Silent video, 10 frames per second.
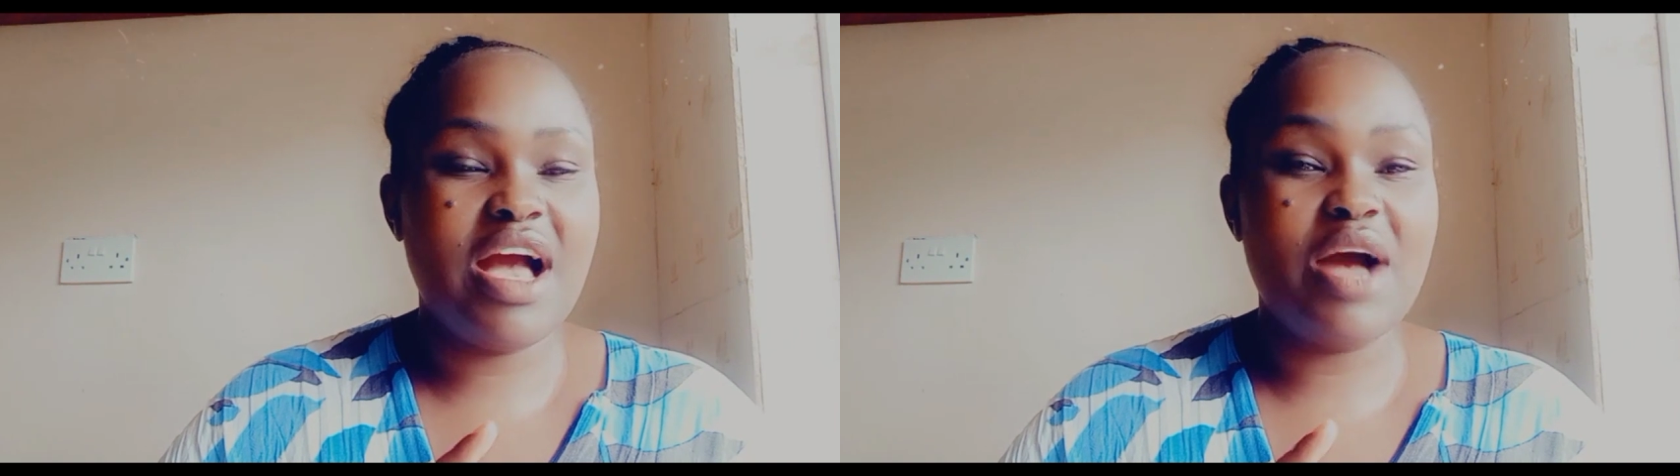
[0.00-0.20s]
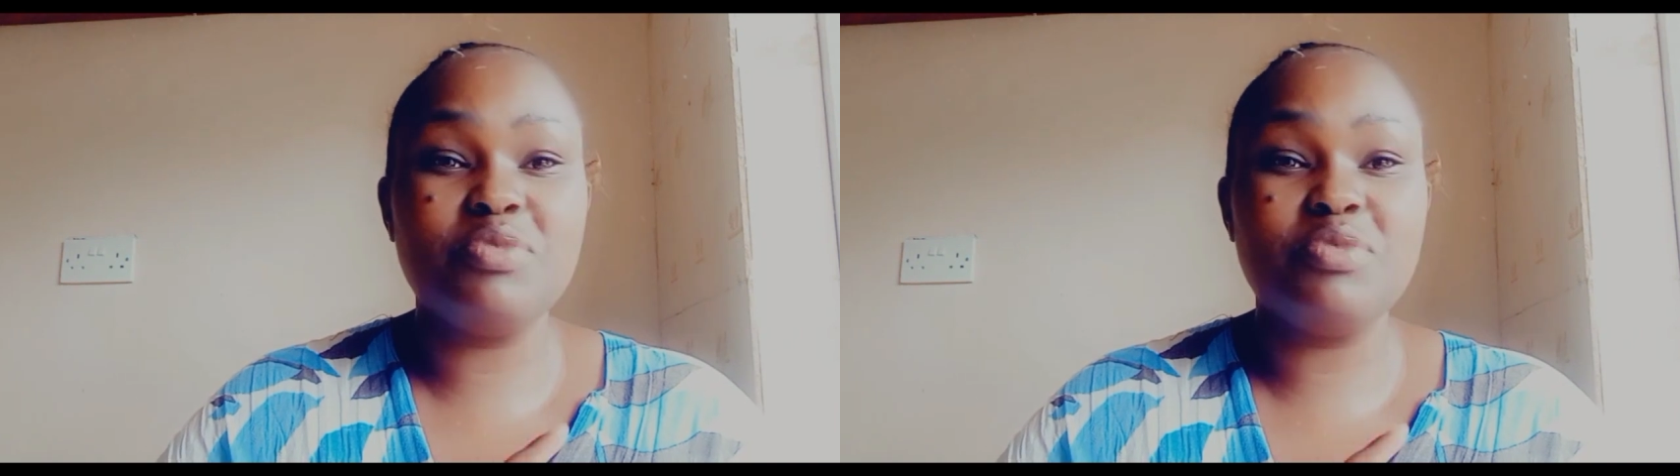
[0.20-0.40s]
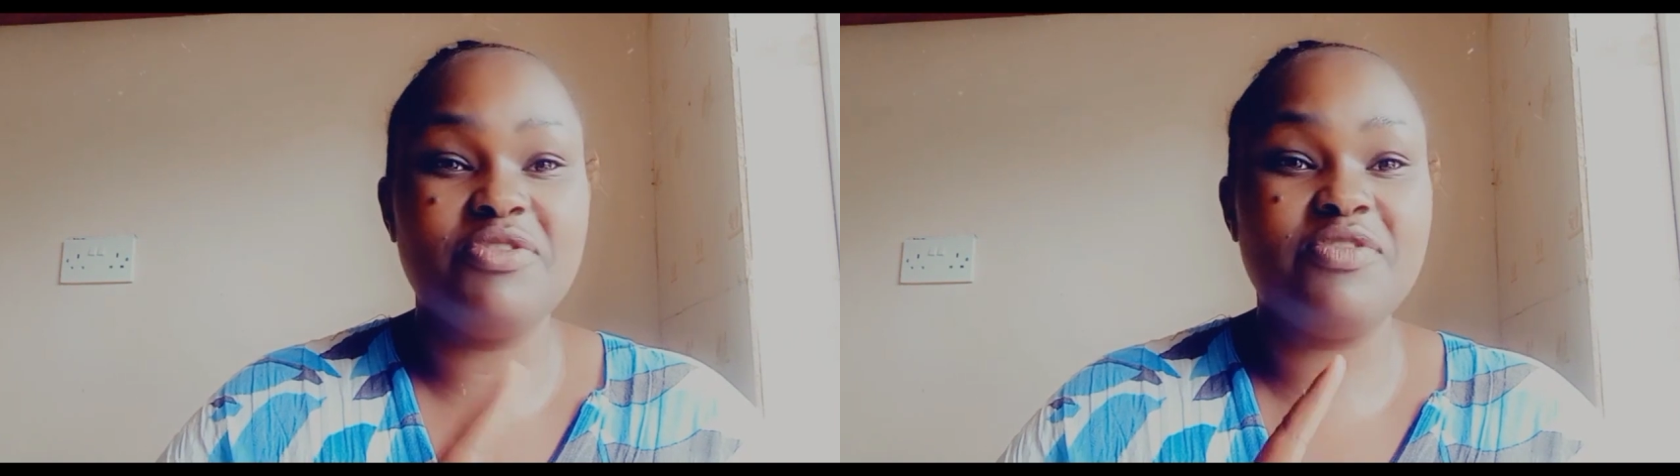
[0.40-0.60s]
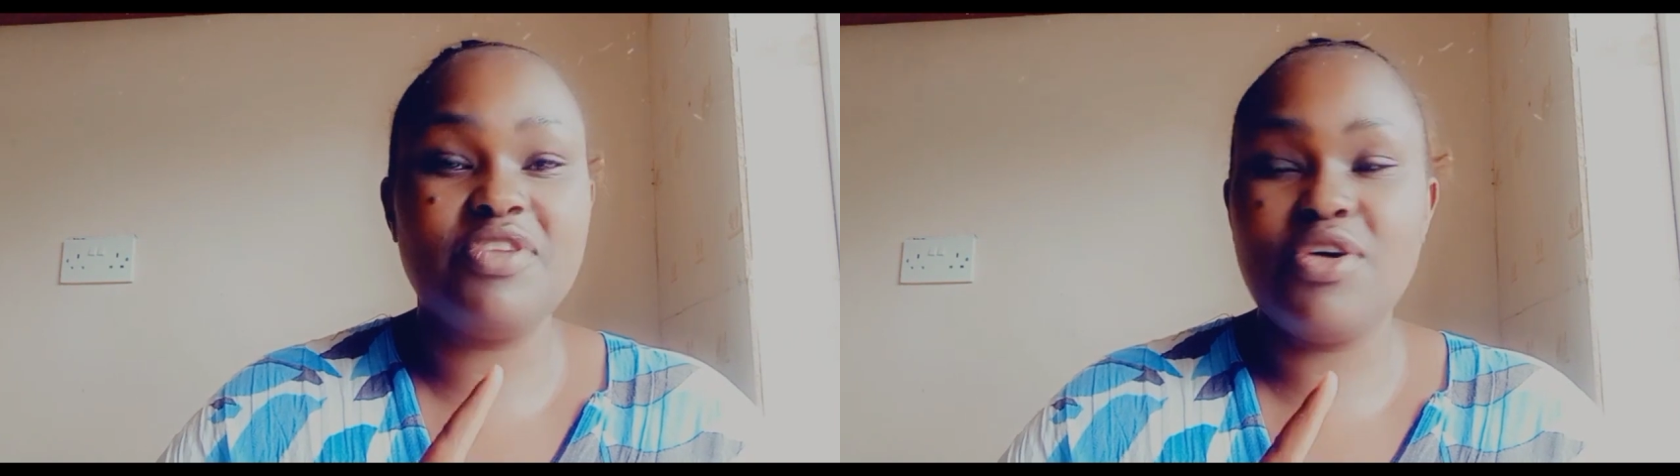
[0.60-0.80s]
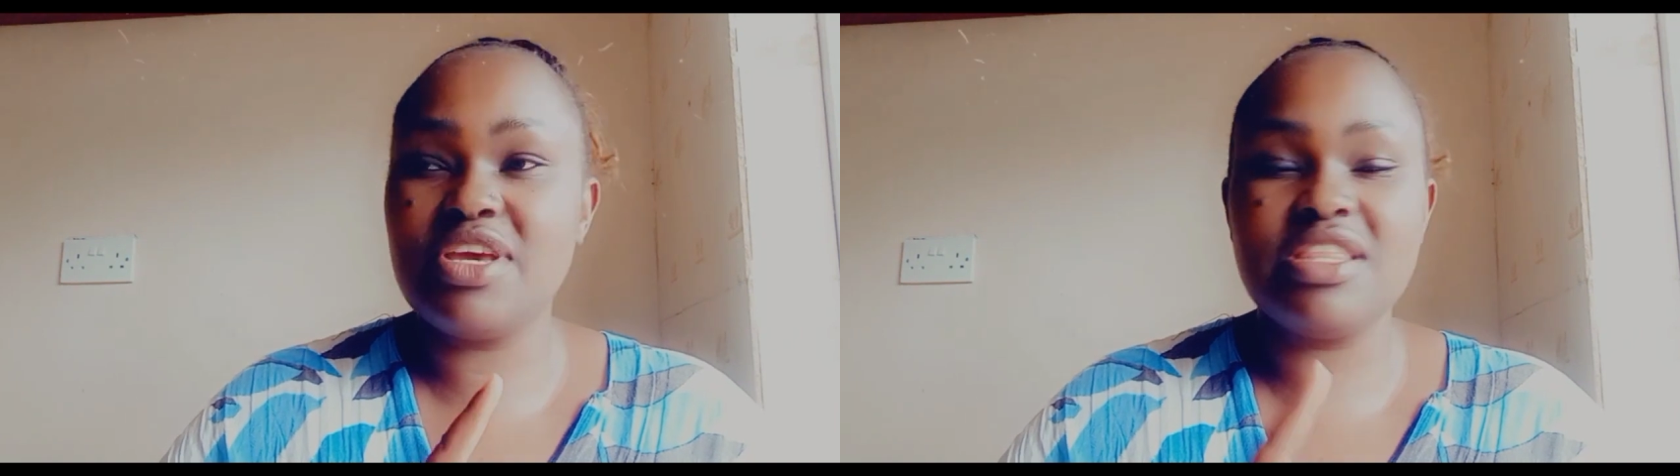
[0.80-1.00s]
I will be
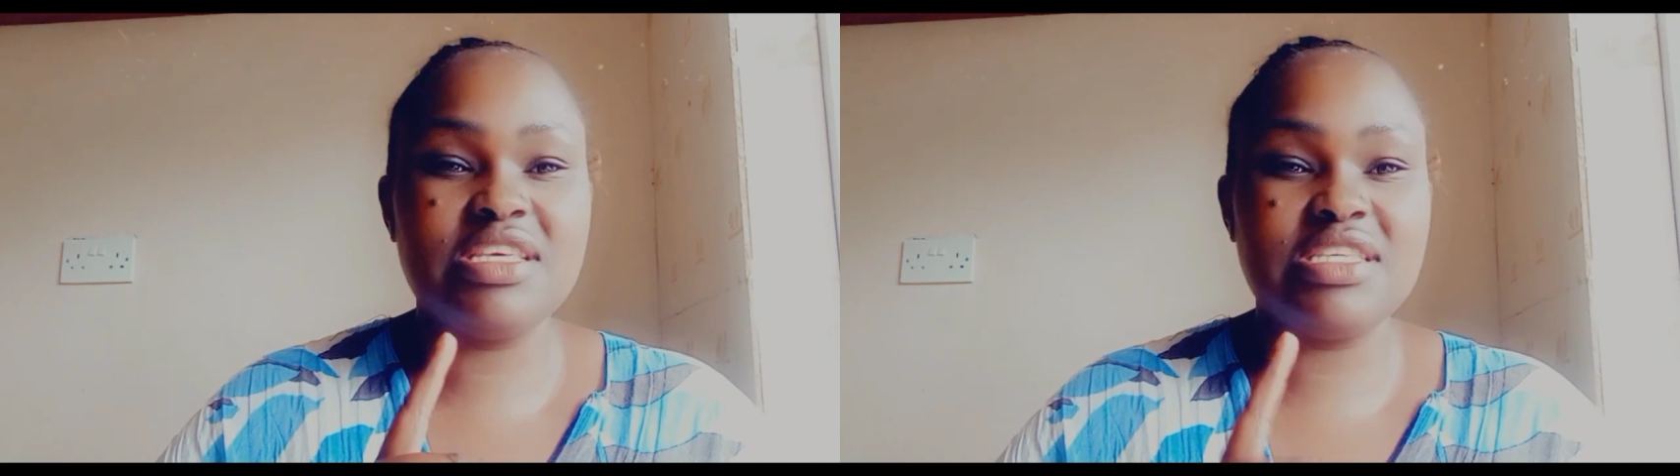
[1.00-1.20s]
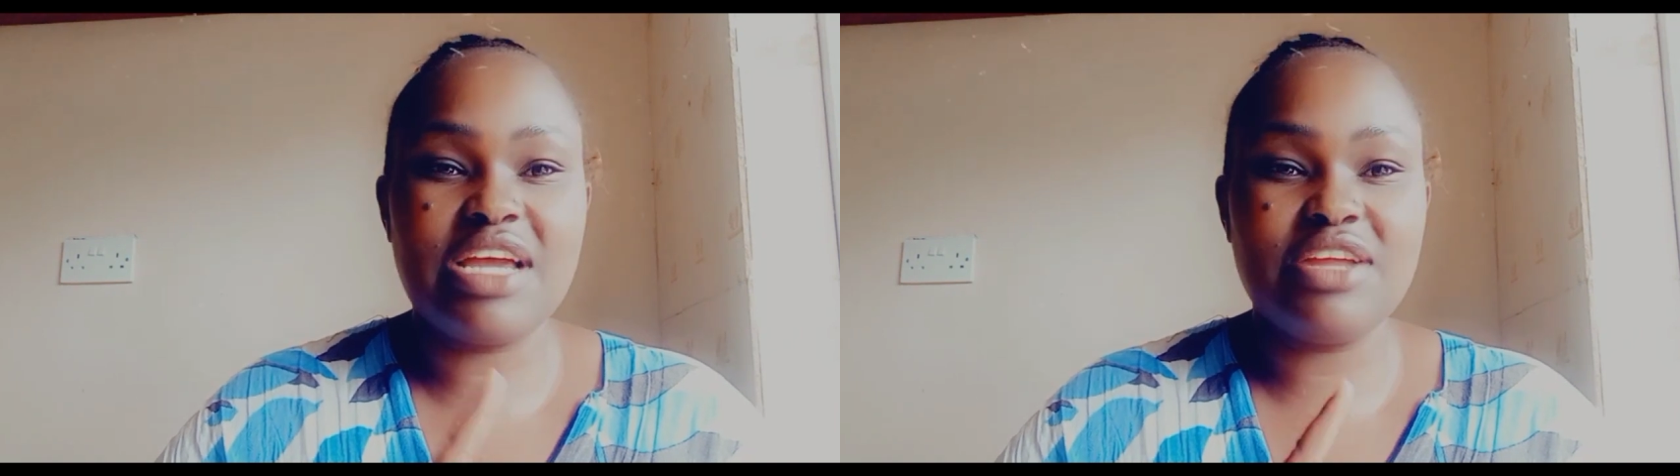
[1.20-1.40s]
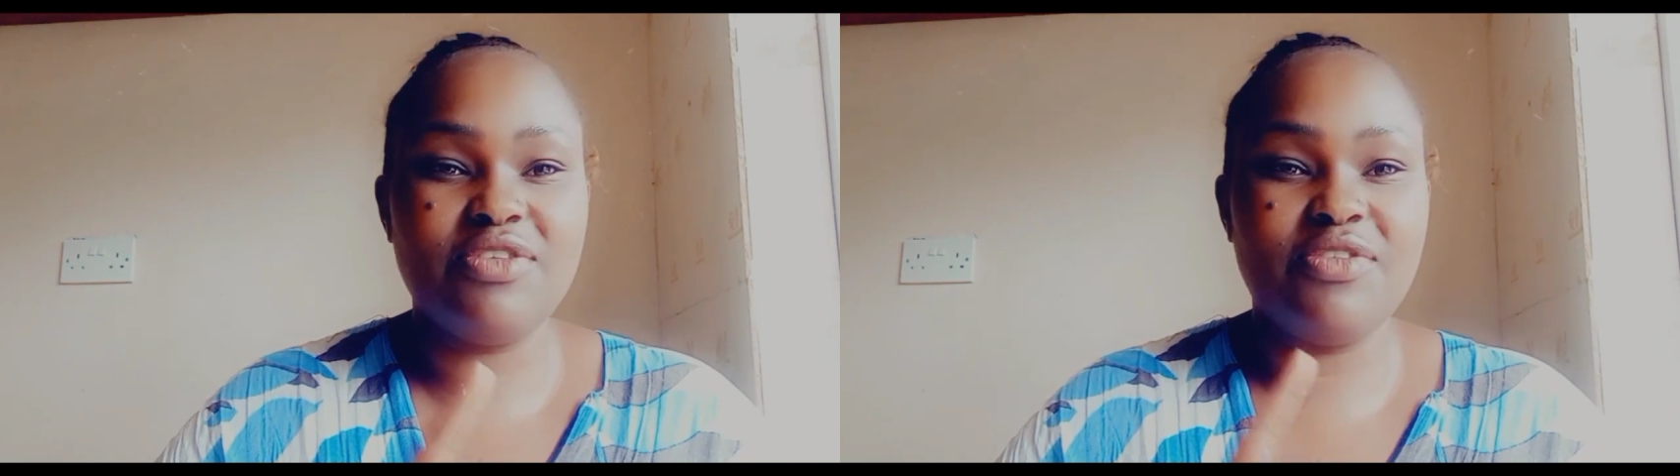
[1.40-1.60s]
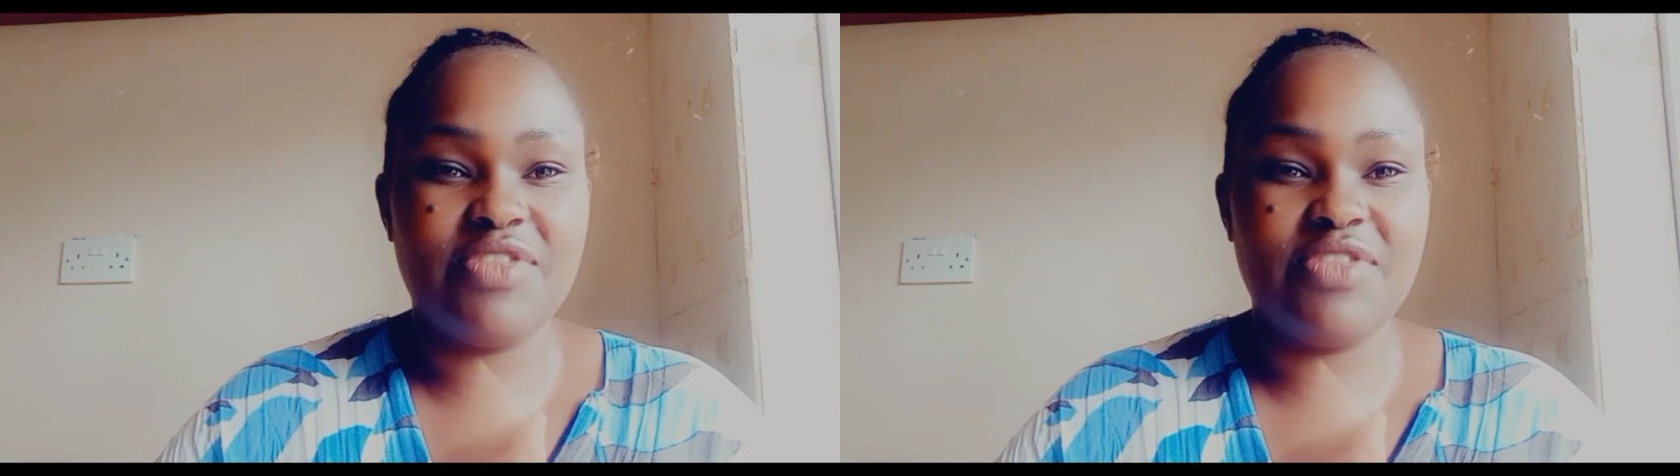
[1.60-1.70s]
vlogging these kind of